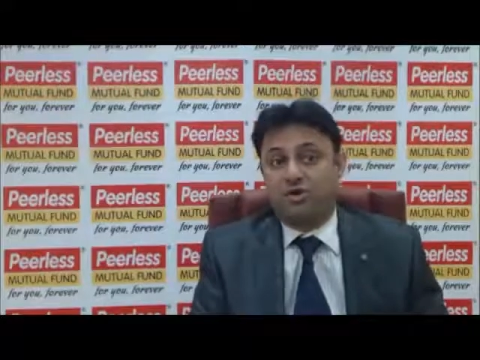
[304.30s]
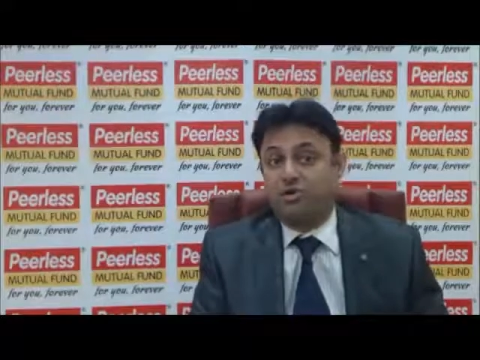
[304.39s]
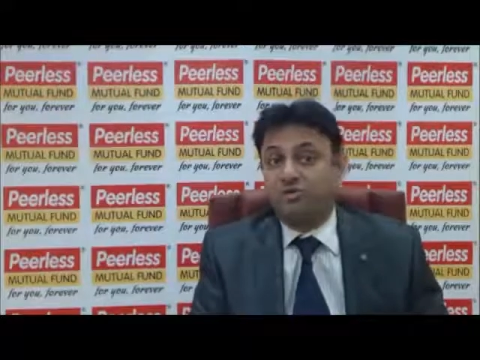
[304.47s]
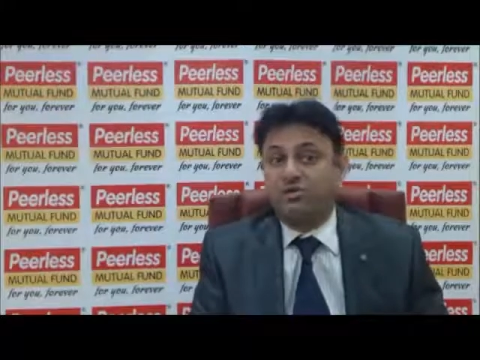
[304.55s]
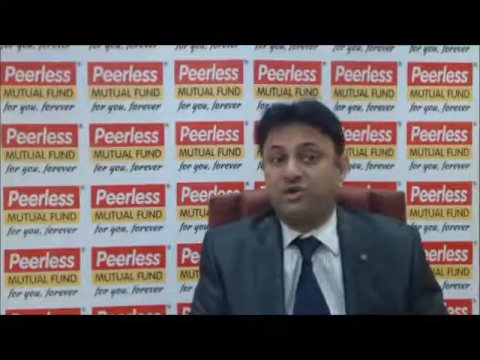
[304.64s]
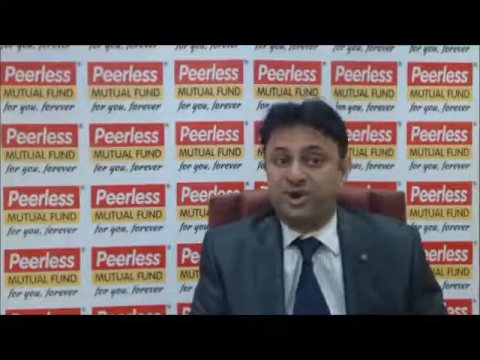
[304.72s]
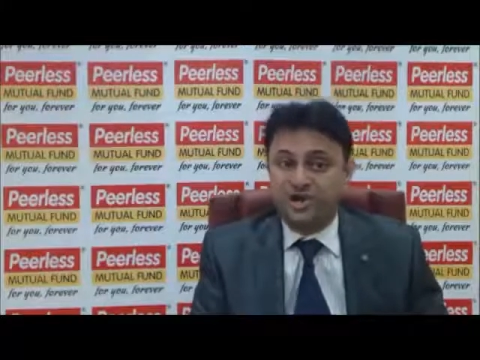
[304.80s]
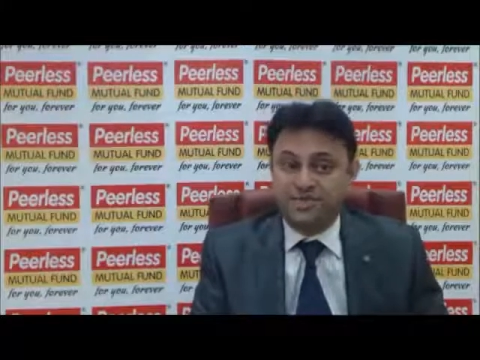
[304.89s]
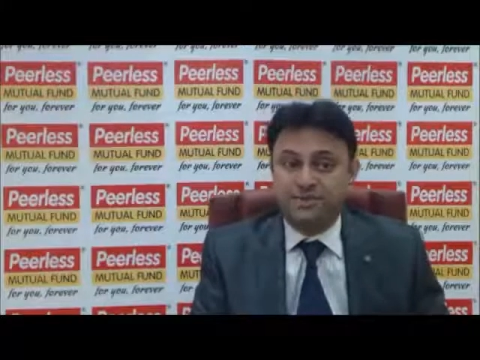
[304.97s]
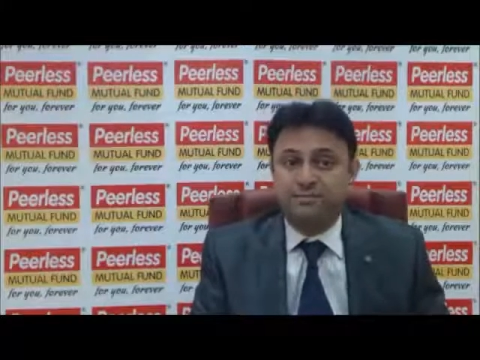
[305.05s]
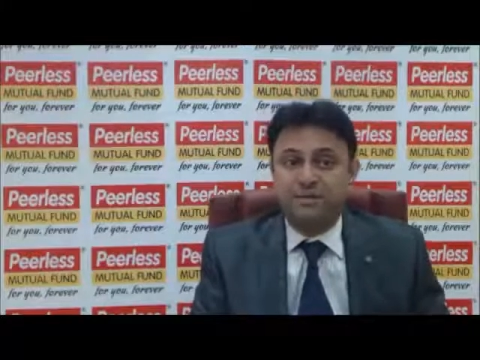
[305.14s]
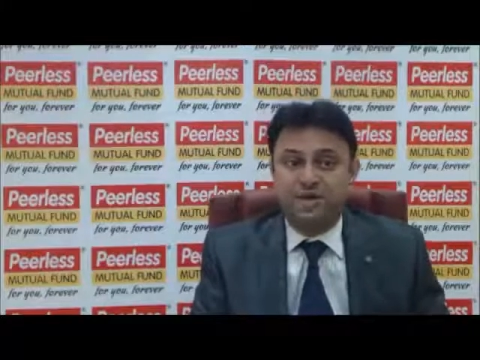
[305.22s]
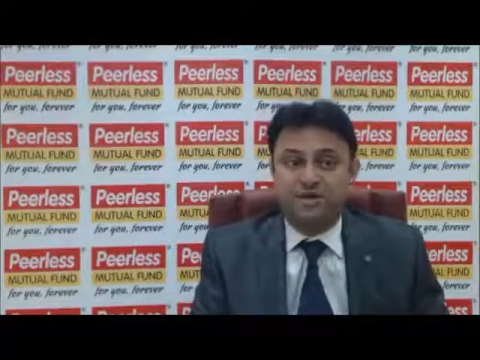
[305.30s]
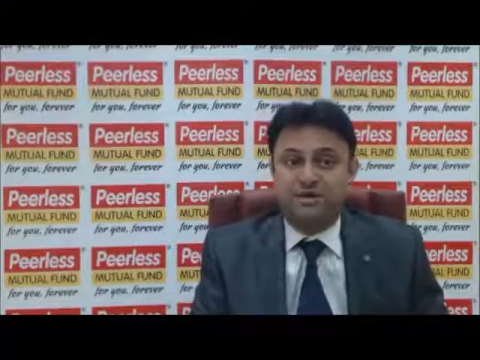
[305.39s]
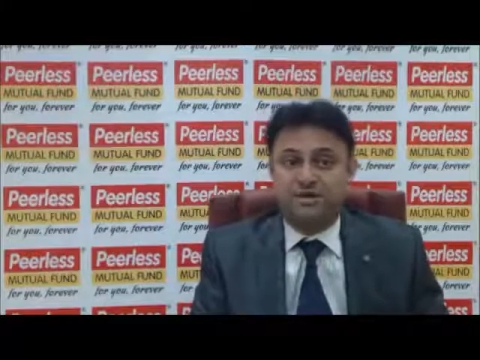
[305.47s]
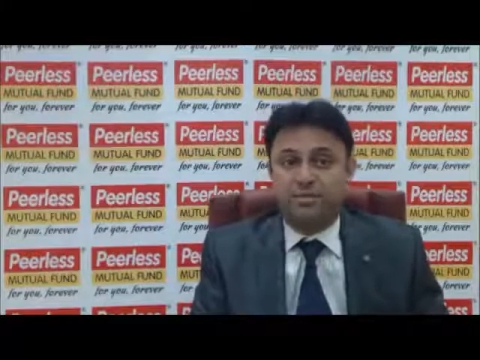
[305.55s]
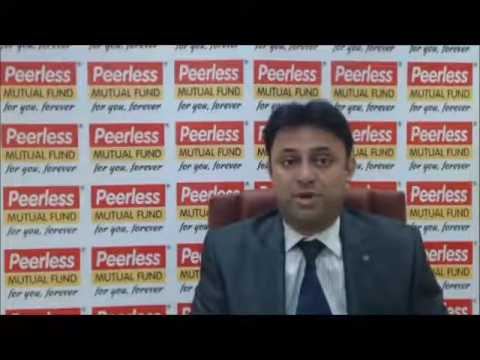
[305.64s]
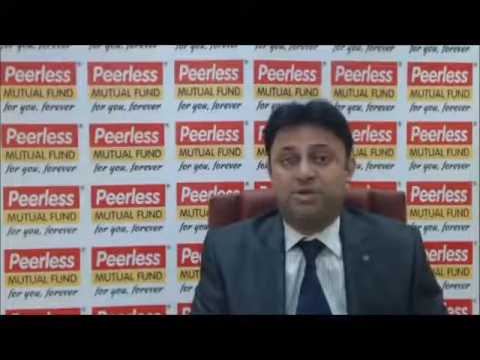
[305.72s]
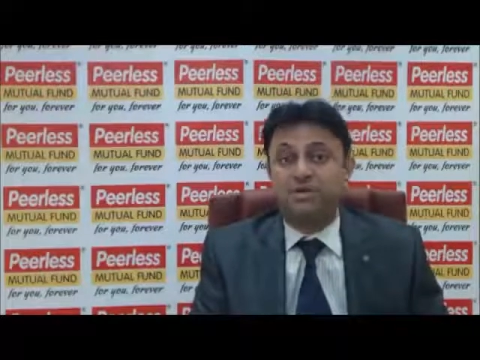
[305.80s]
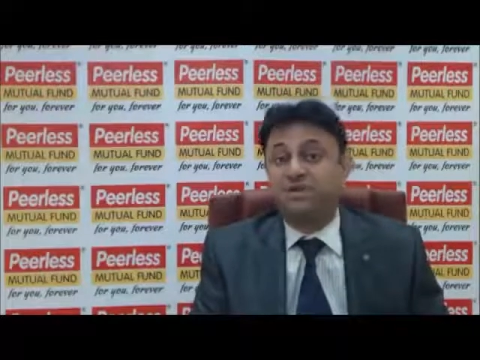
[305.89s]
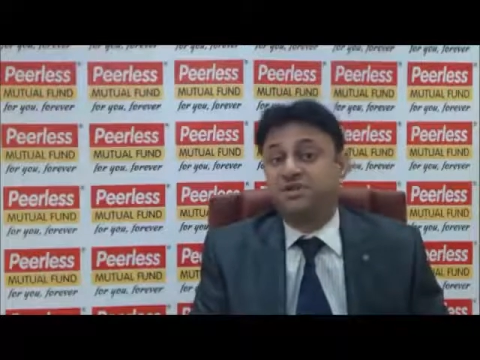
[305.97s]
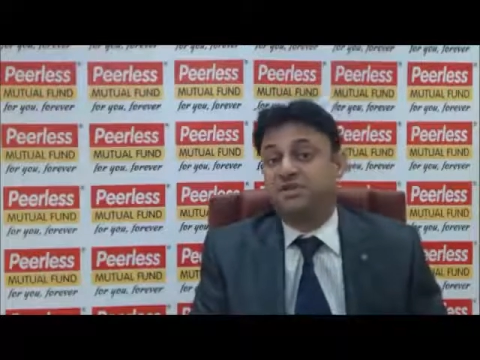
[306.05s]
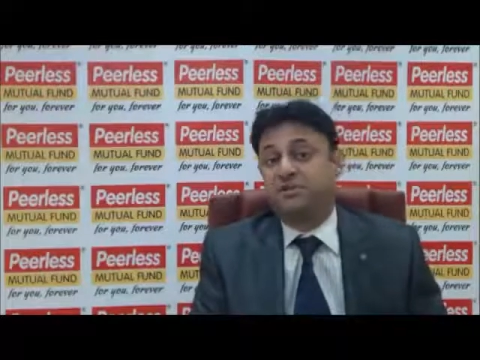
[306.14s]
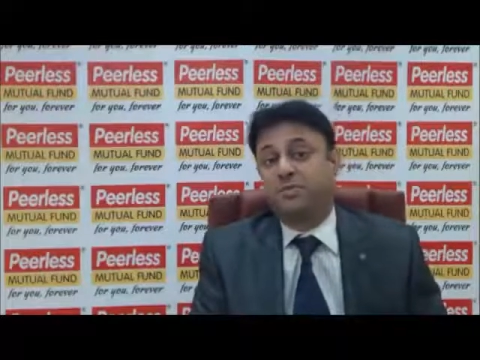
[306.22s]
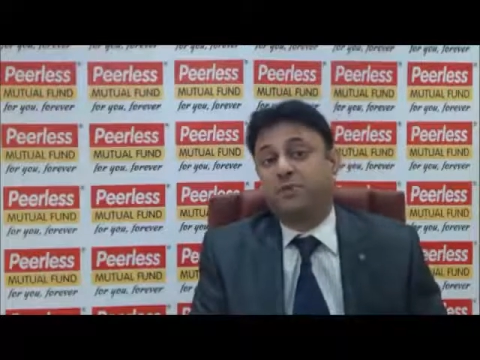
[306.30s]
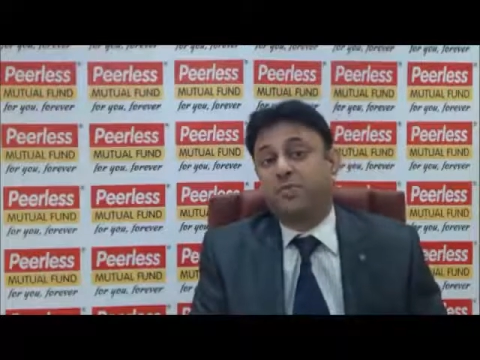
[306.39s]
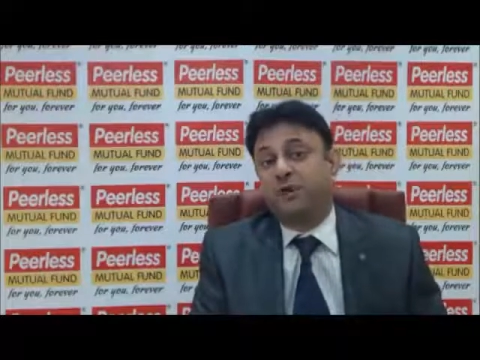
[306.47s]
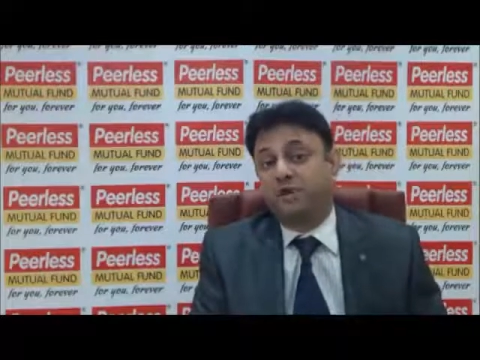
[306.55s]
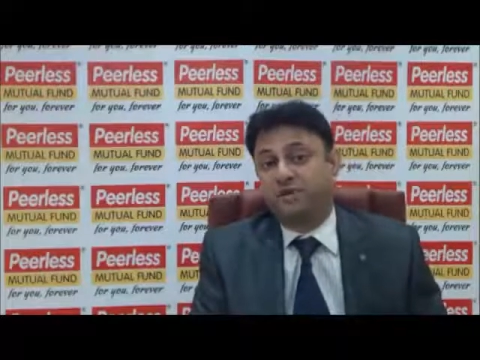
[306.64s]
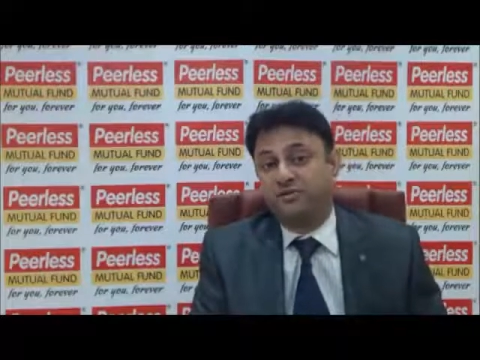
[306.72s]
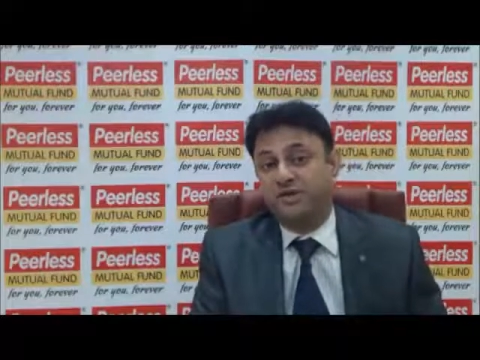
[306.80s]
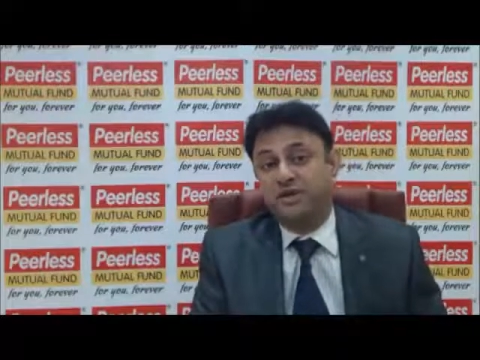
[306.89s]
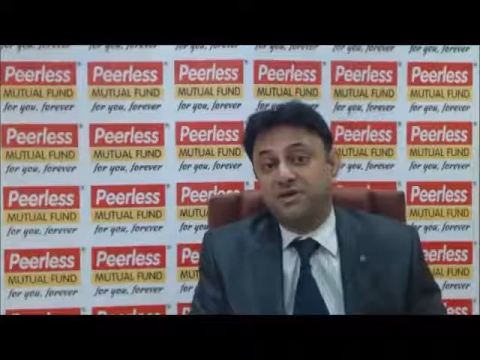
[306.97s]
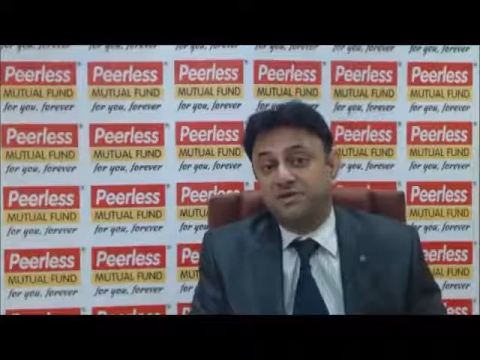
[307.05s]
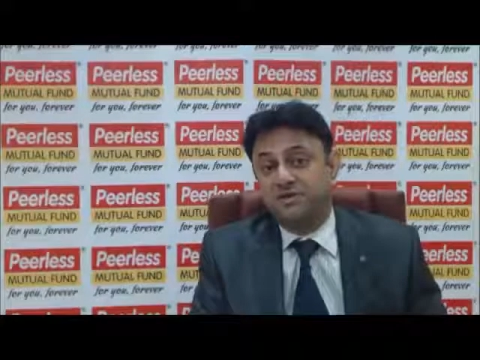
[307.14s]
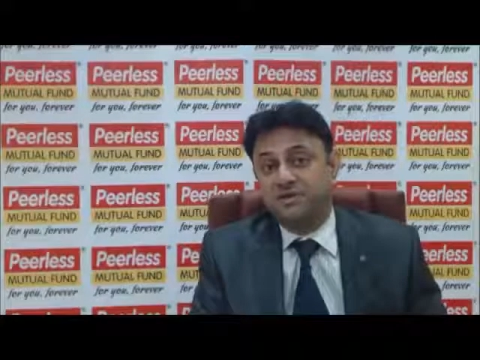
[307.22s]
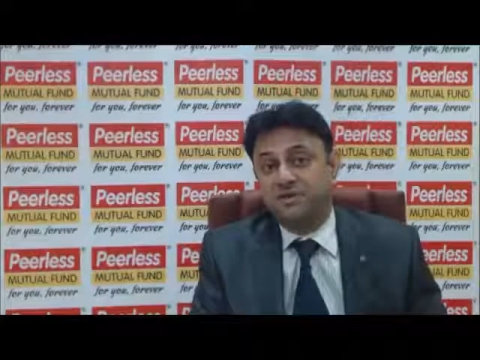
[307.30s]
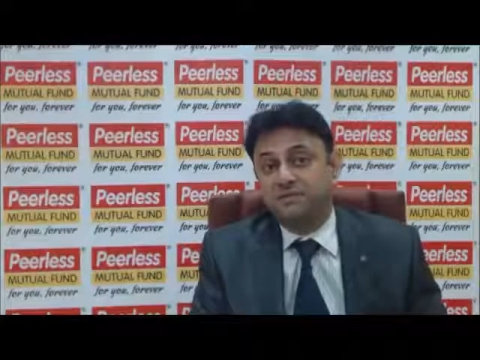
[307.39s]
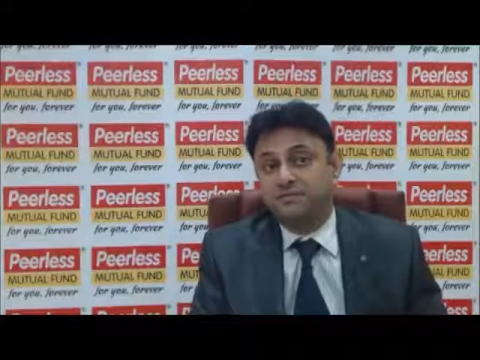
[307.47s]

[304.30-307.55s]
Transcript: also less impacted by 3 sigma market events.